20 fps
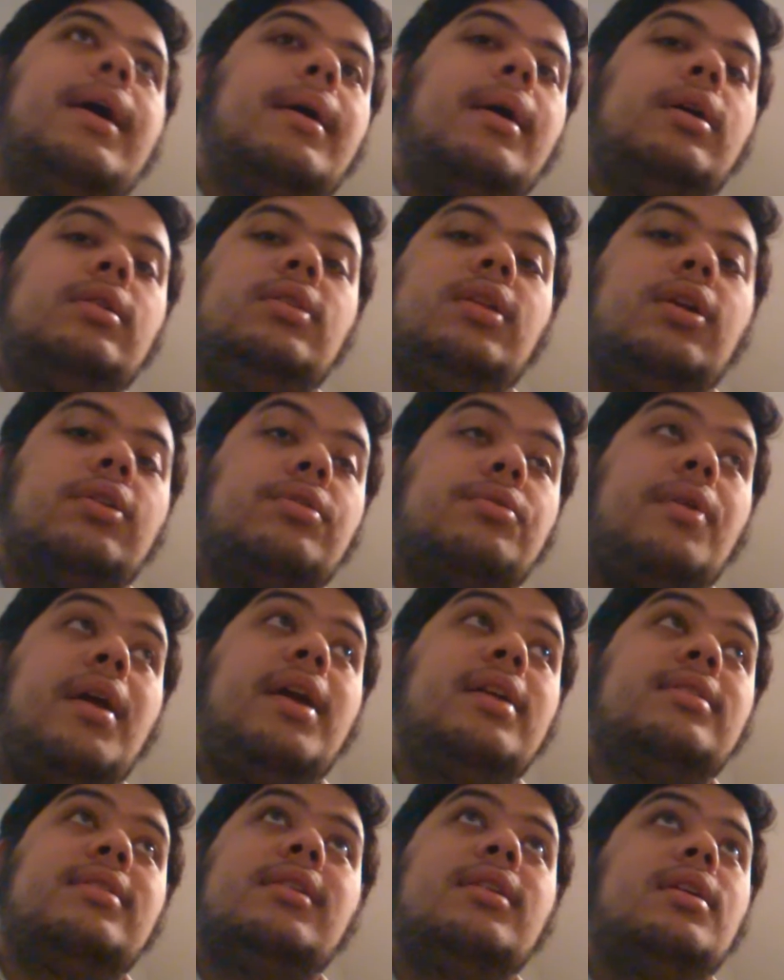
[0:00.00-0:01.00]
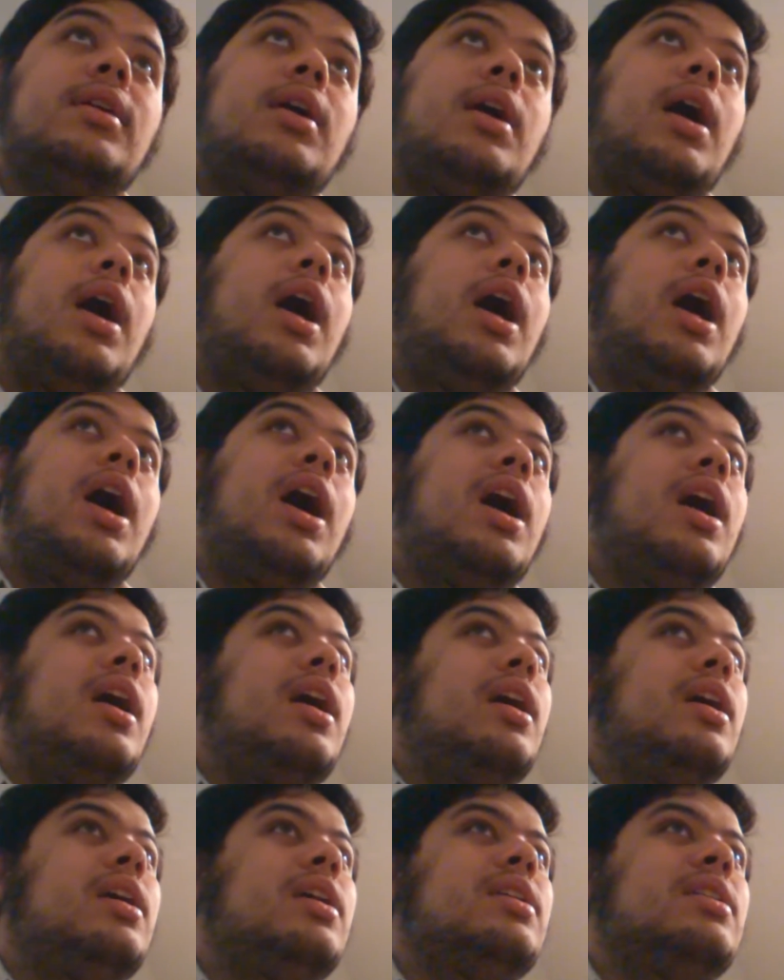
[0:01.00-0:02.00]
uh on the other end, uh,
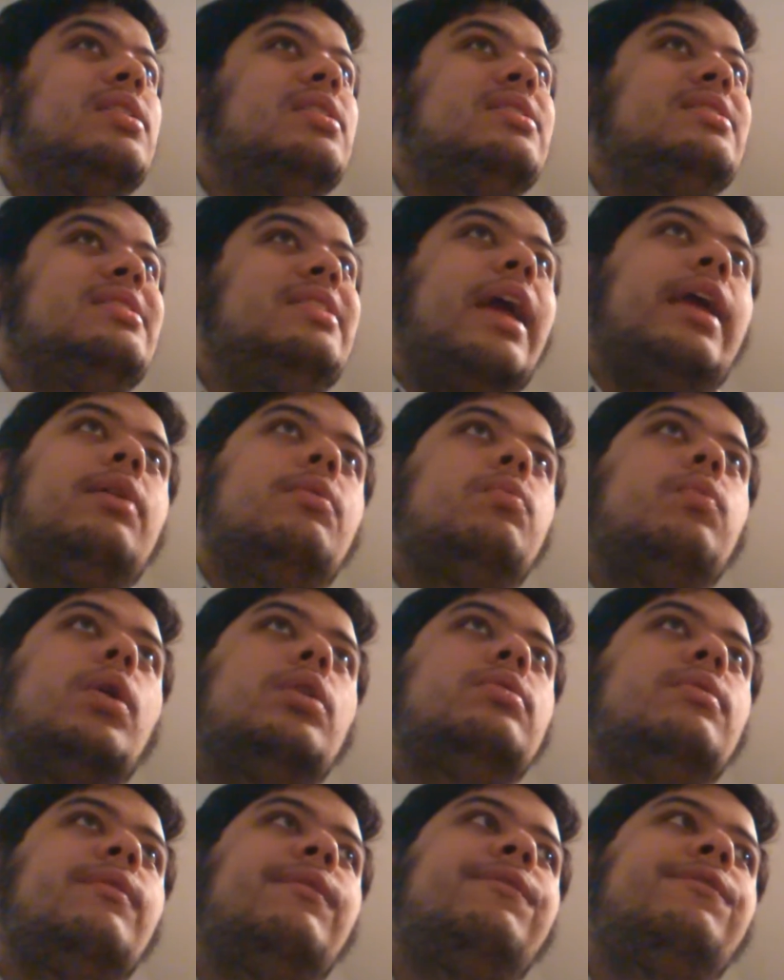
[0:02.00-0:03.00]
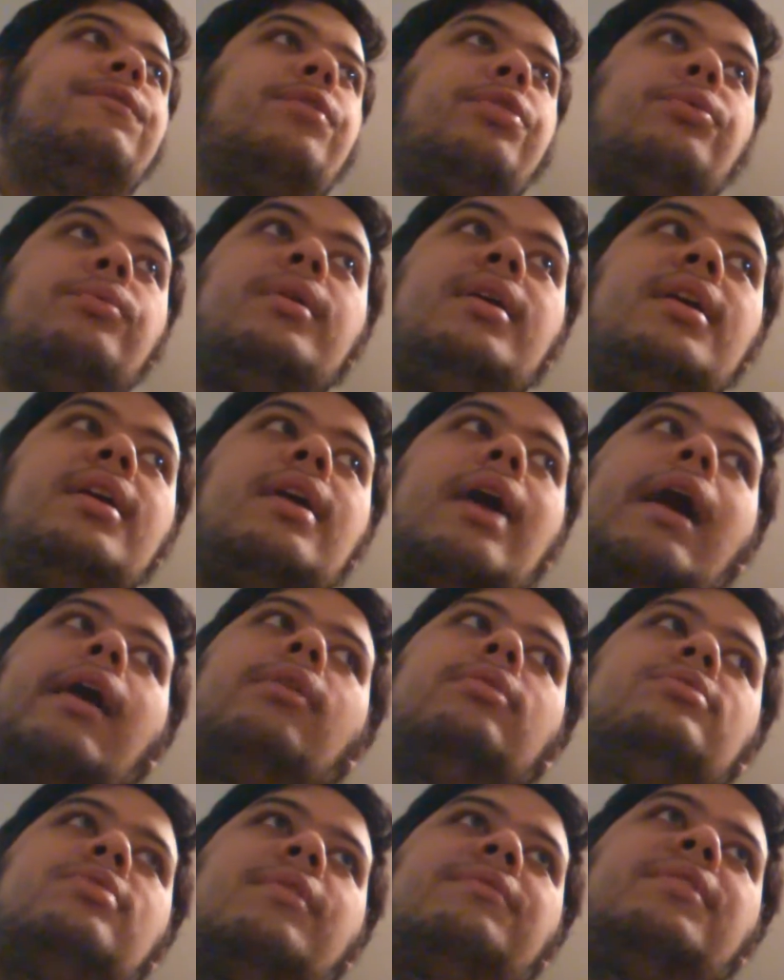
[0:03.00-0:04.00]
they won three
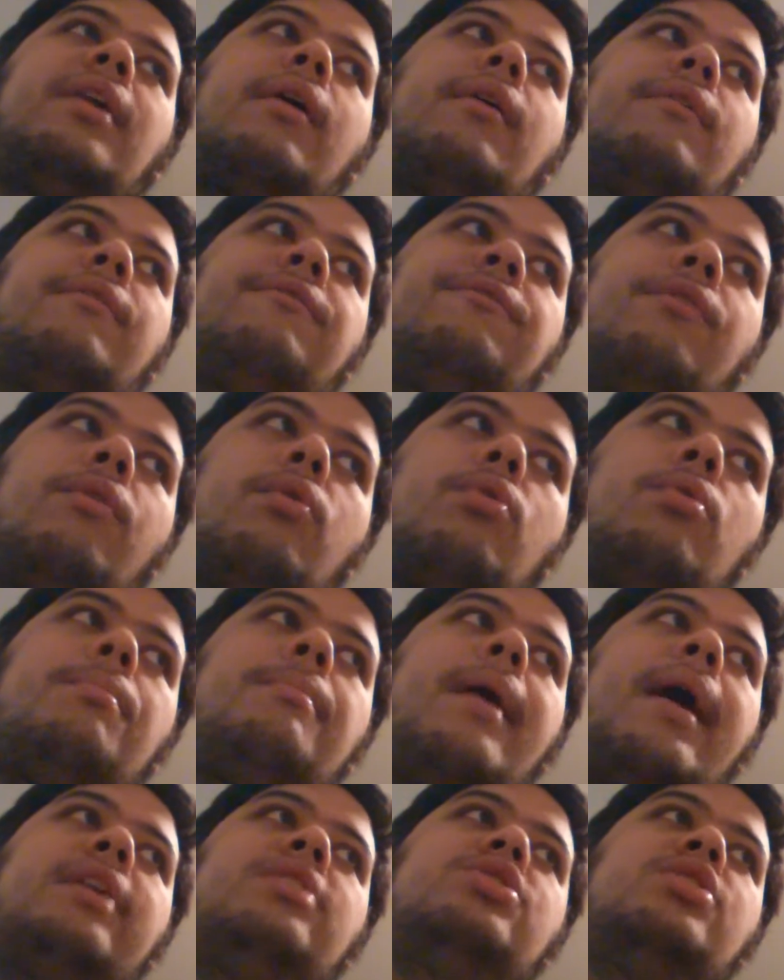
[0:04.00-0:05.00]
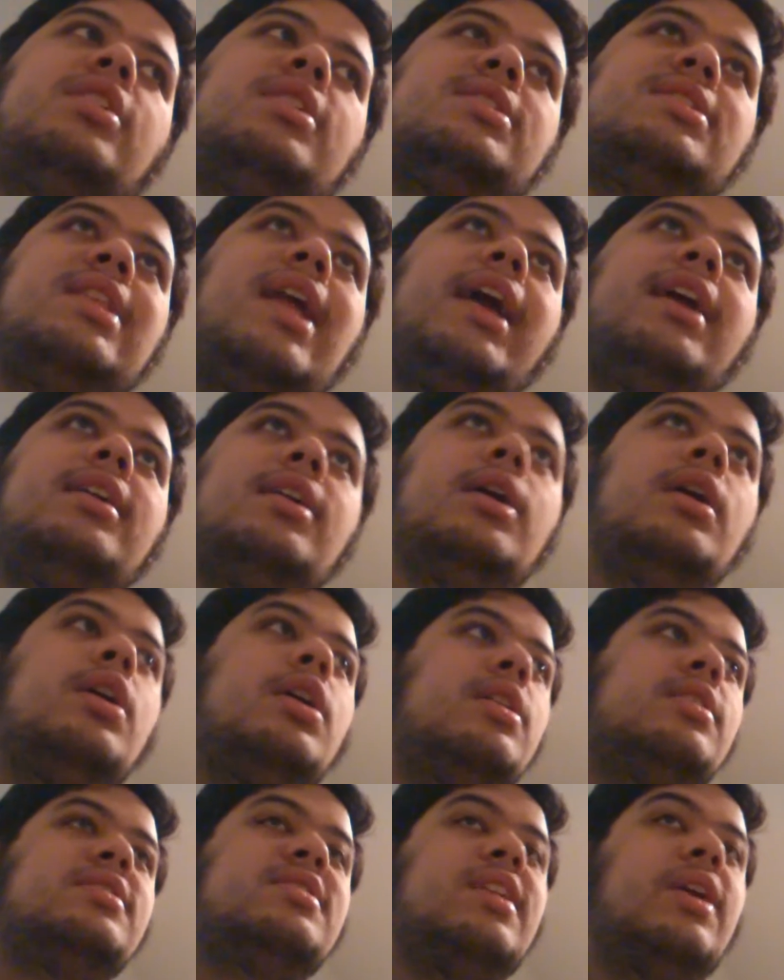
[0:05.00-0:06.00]
out of their four matches, like
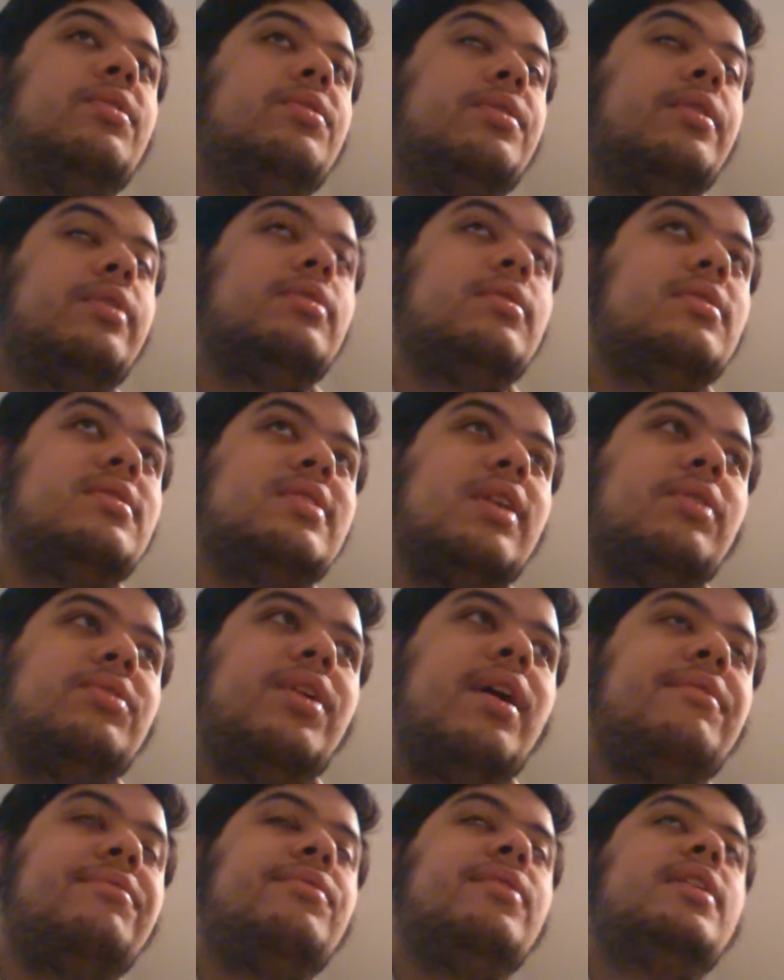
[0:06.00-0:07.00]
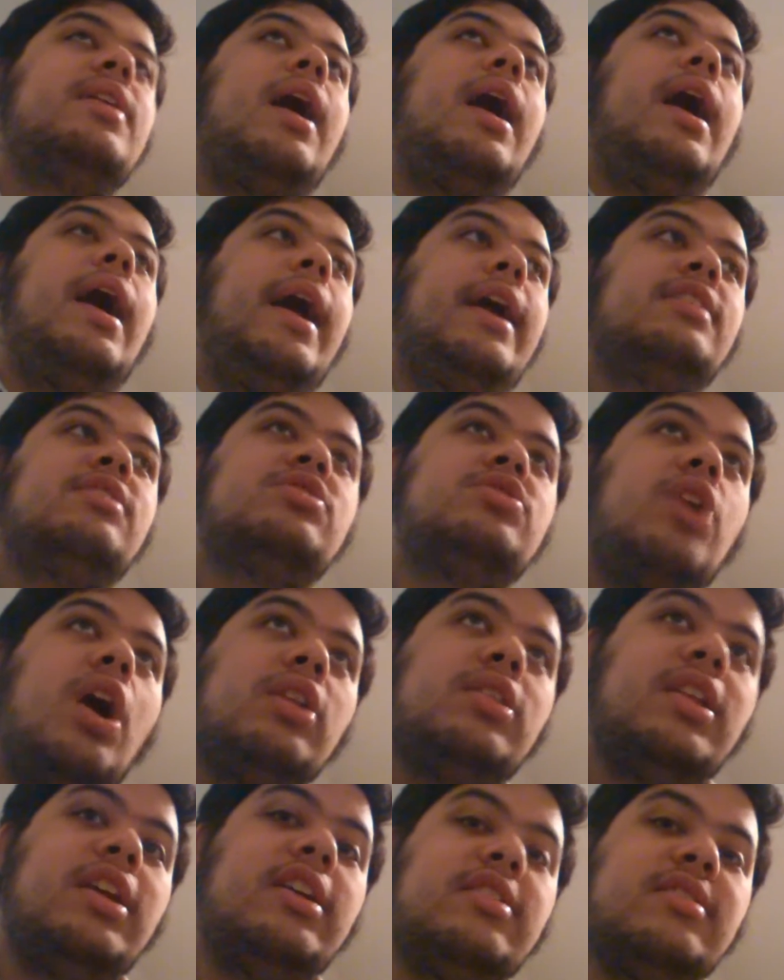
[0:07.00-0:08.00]
Southern South Africa and
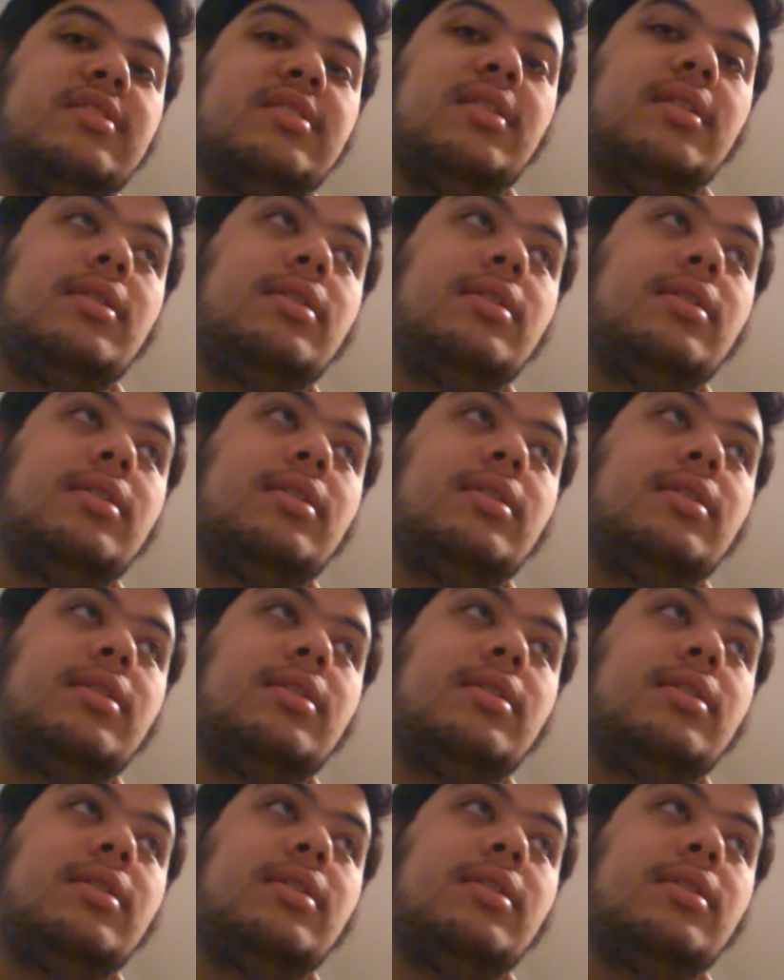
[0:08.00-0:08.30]
Scotland.